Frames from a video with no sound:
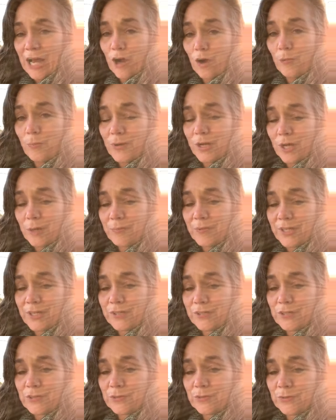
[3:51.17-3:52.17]
open up
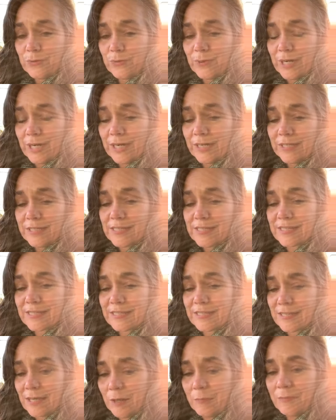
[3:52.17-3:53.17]
into
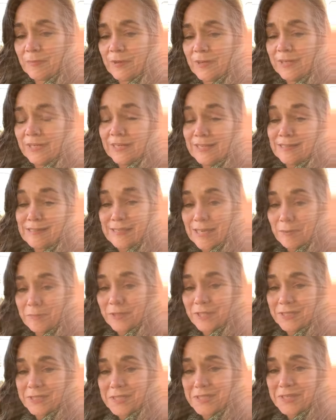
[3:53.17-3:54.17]
some
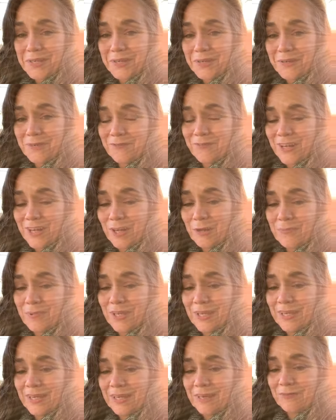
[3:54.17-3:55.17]
semblance of
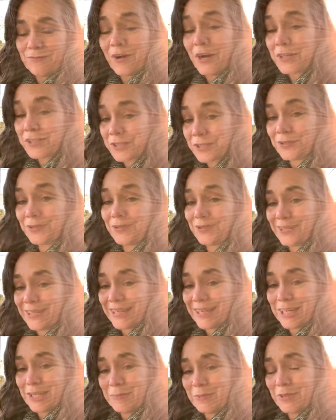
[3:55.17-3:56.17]
being a functional
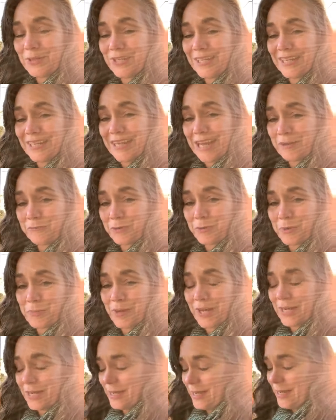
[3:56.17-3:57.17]
community again, where we
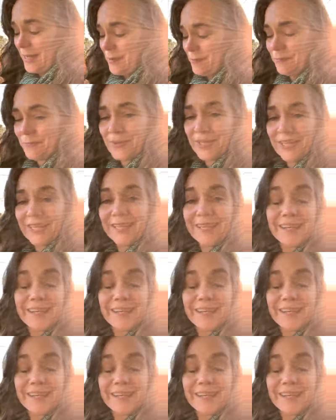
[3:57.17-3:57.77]
might be.